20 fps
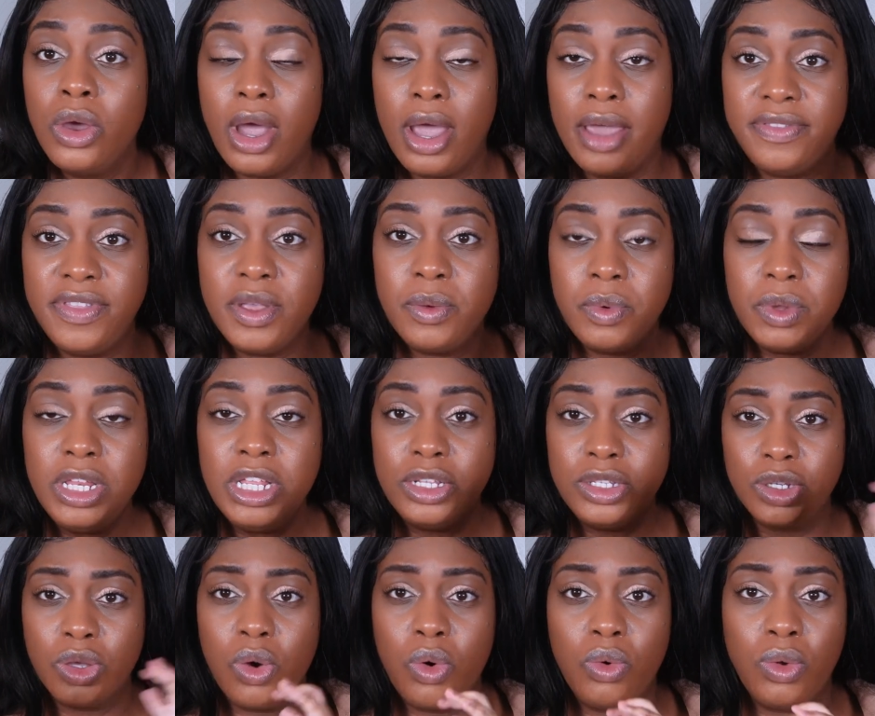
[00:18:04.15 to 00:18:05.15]
I think we need to
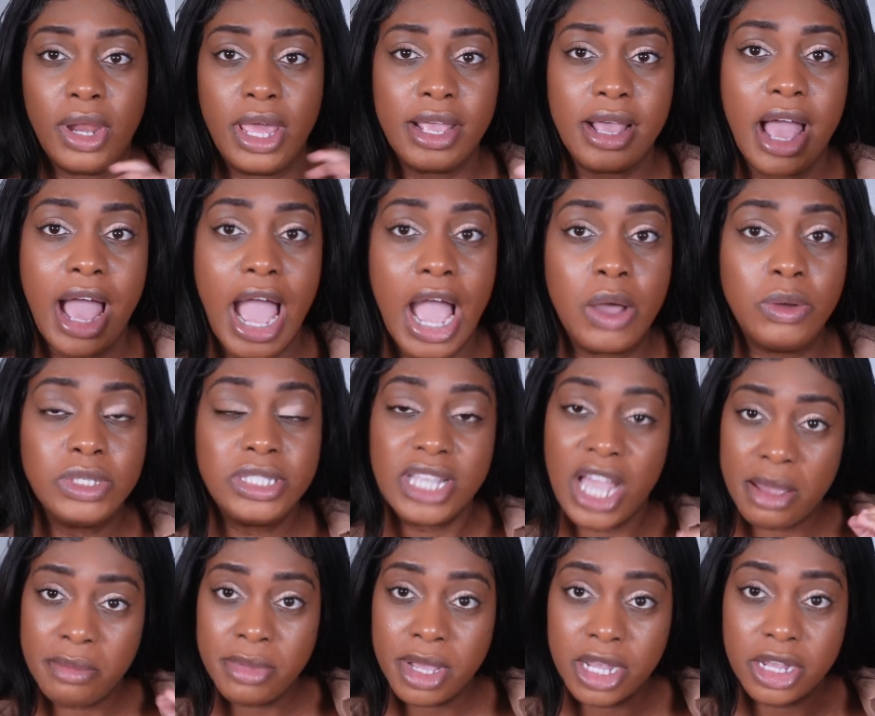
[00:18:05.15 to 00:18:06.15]
go. Like, I was
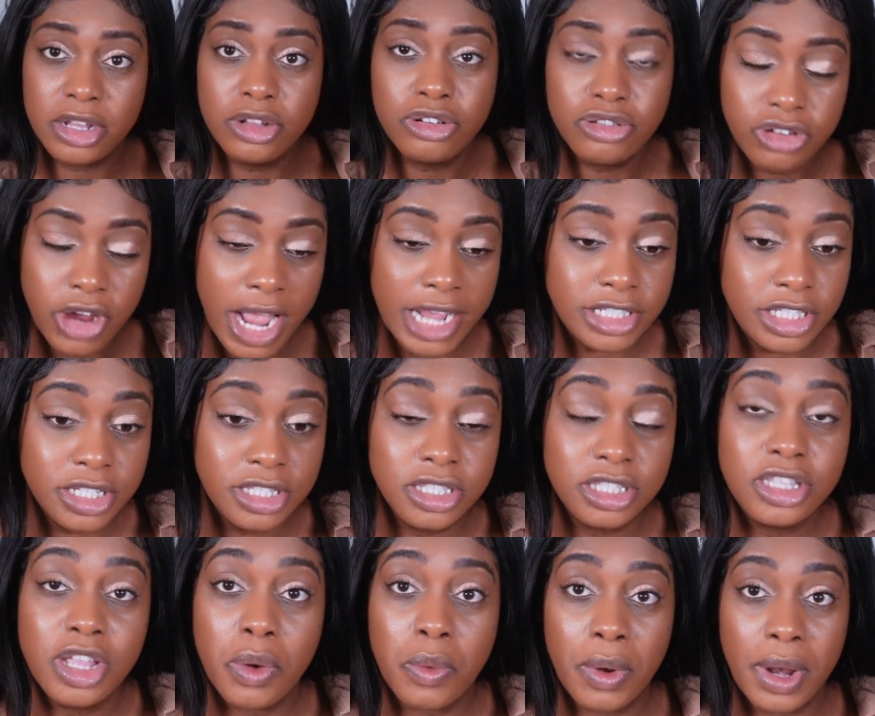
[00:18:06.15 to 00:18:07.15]
timing contractions.
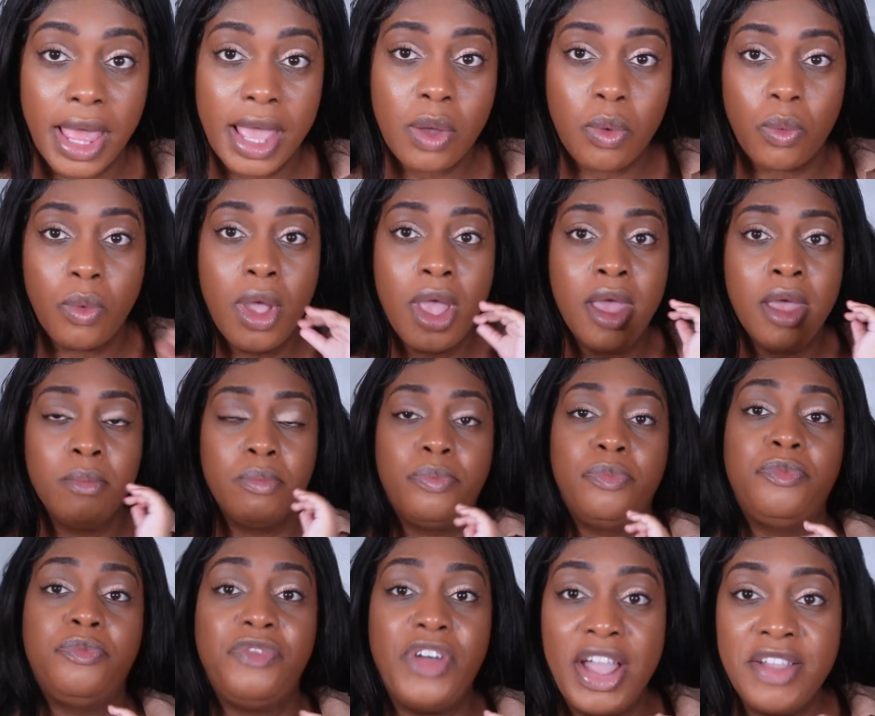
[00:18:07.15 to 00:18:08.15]
They were like
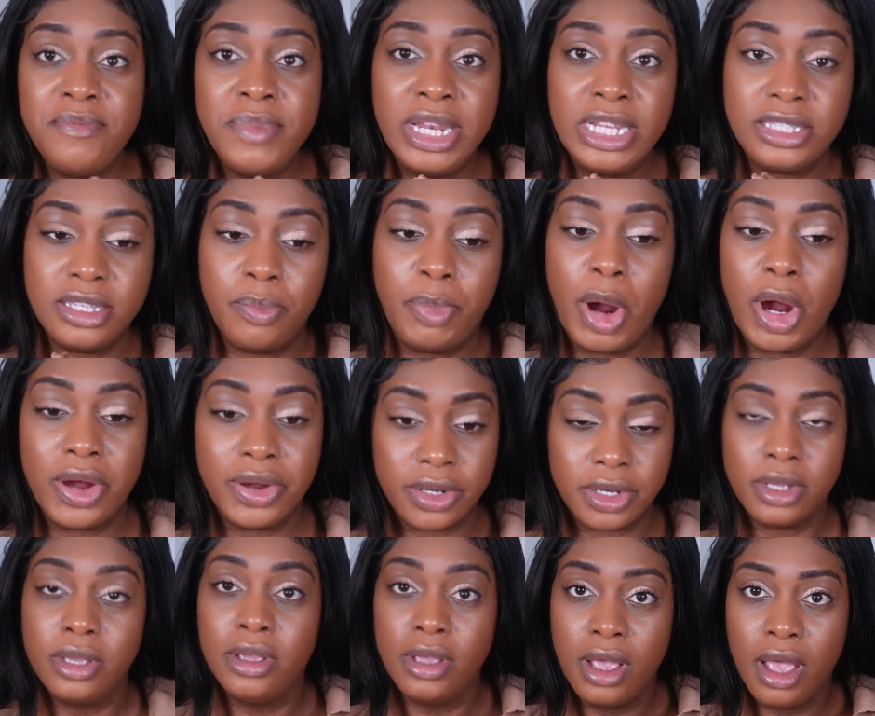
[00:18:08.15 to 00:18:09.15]
5 minutes apart.
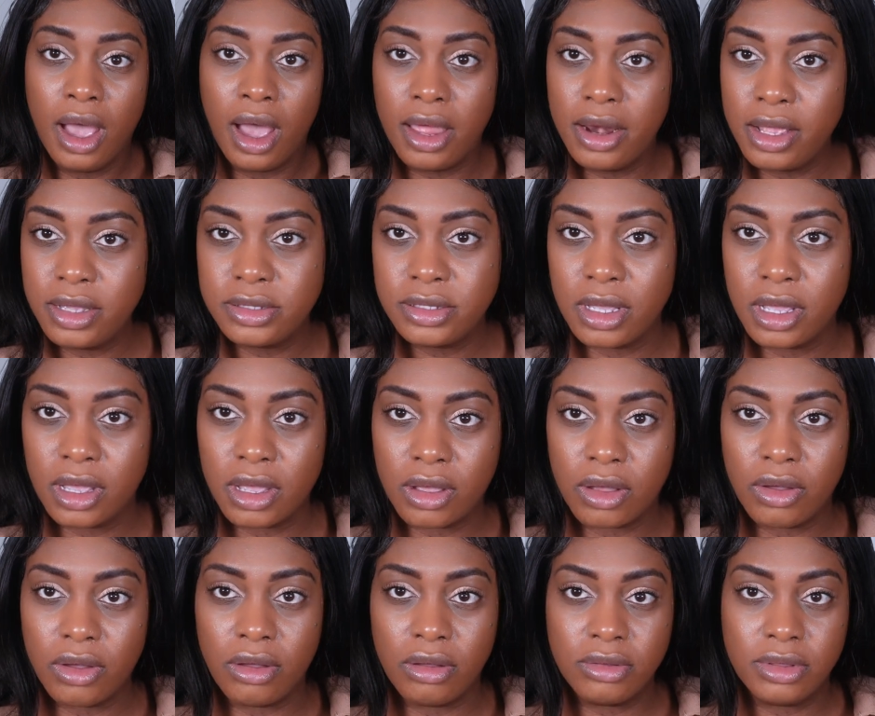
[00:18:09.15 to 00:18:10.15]
And I was like,
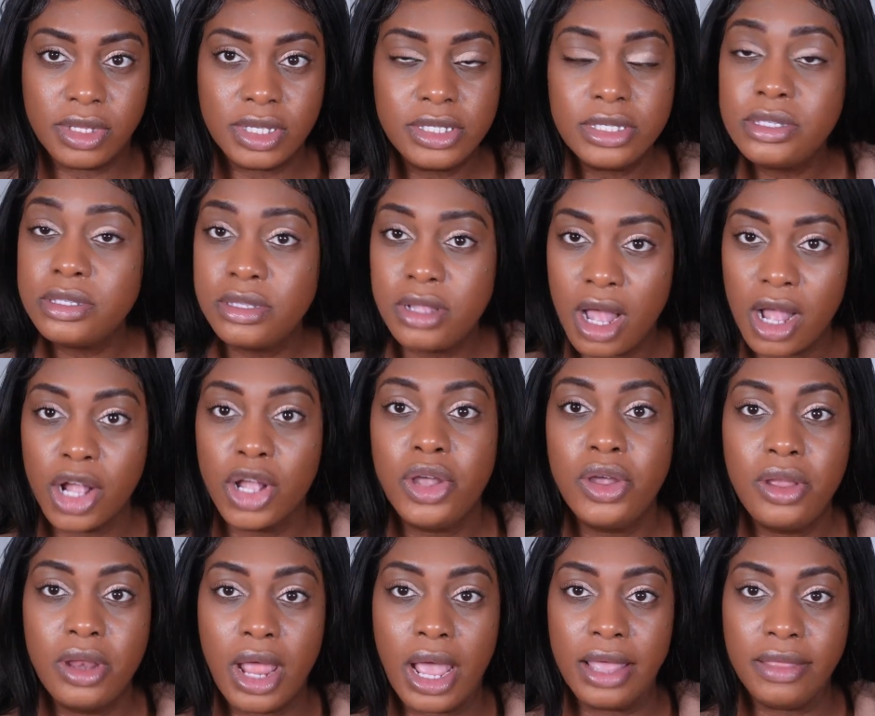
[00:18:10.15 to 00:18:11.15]
this is not
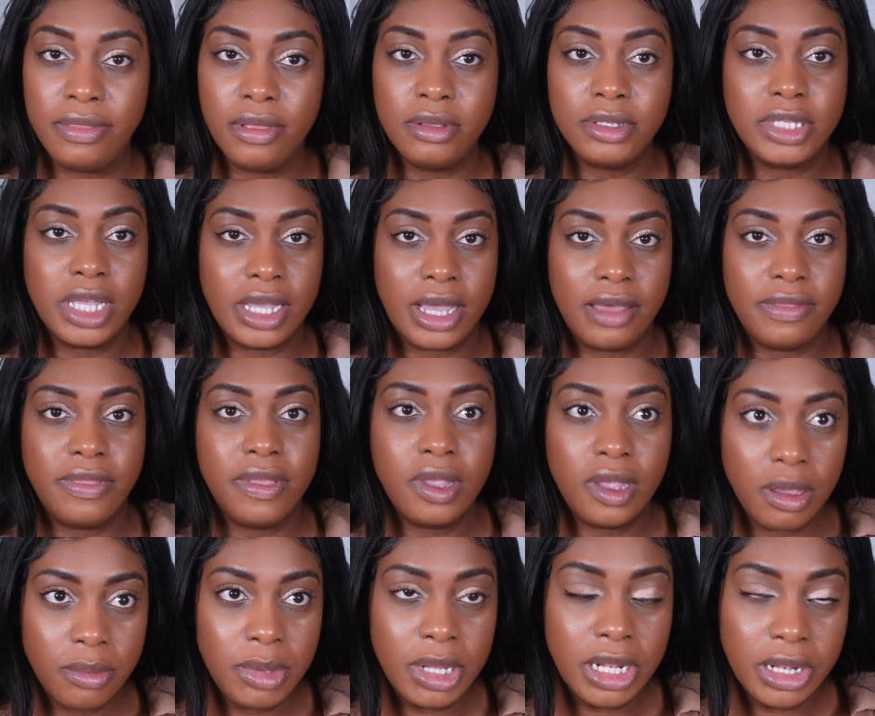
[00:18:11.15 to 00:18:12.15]
good. I was like, I think
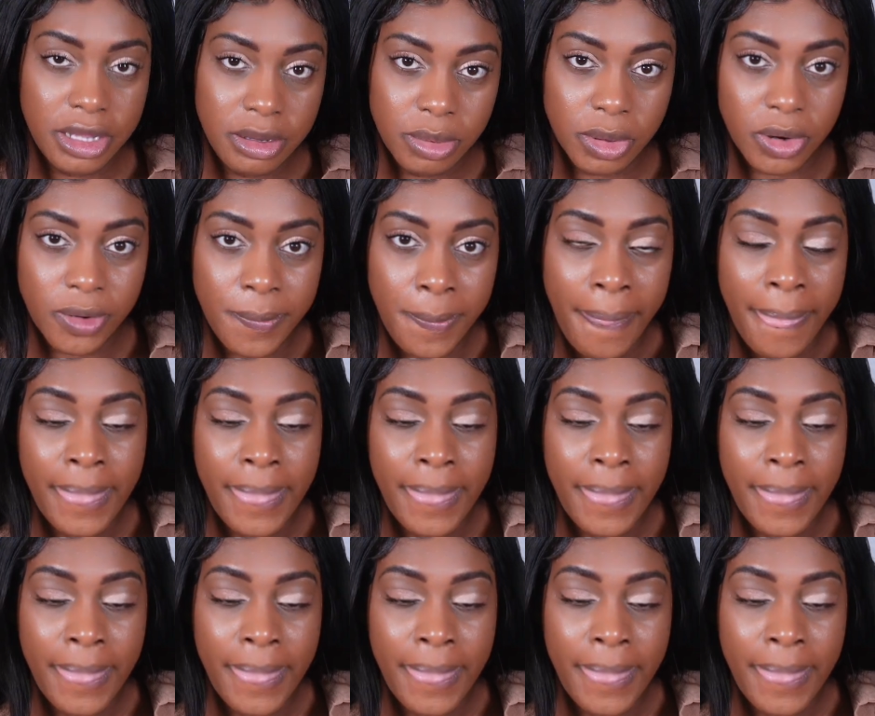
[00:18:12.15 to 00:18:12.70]
I'm in labor.